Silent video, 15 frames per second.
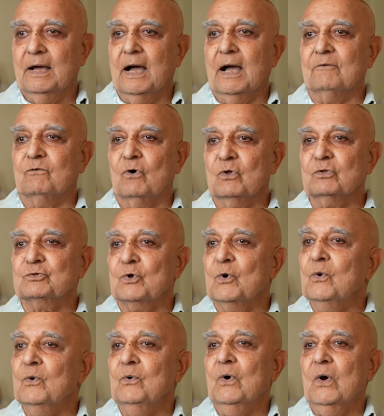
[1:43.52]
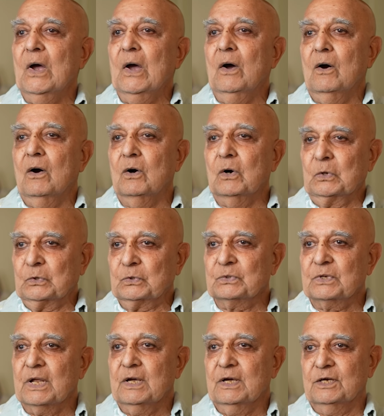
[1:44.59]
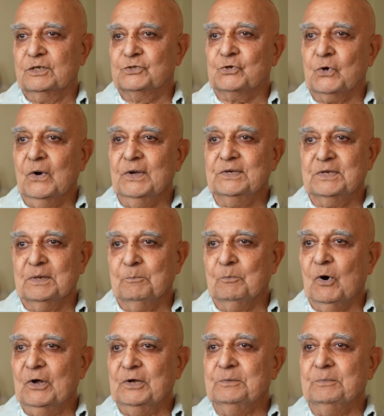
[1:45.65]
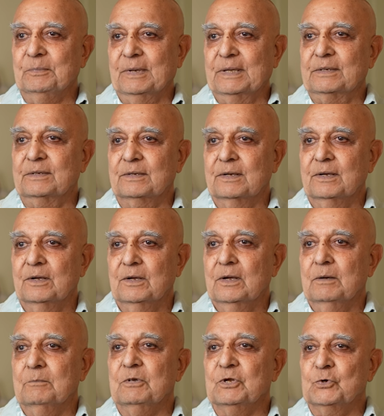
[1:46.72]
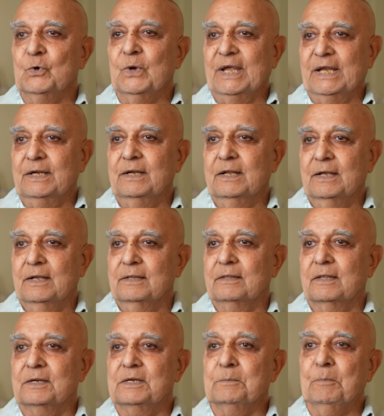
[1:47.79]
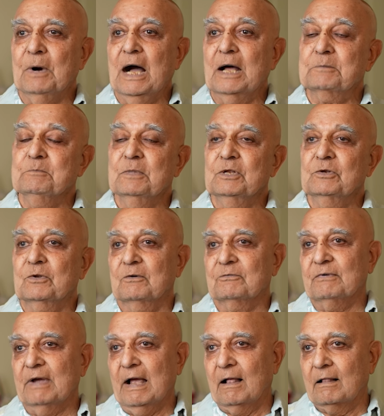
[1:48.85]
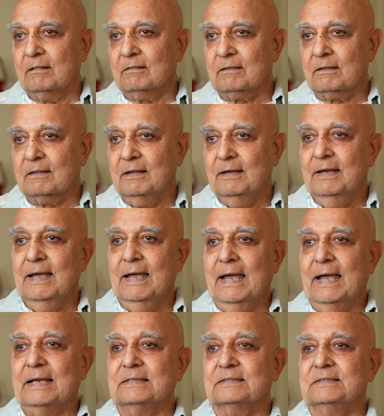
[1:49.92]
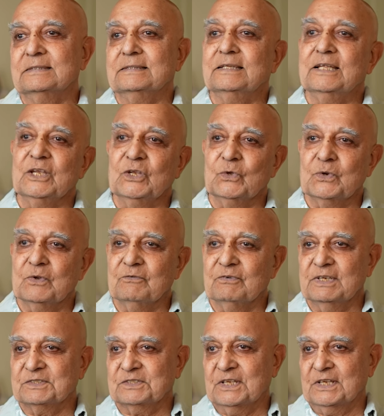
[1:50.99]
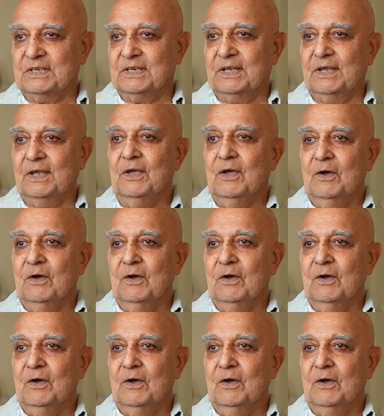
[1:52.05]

I've also hold a joint appointment between the Department of Health and the University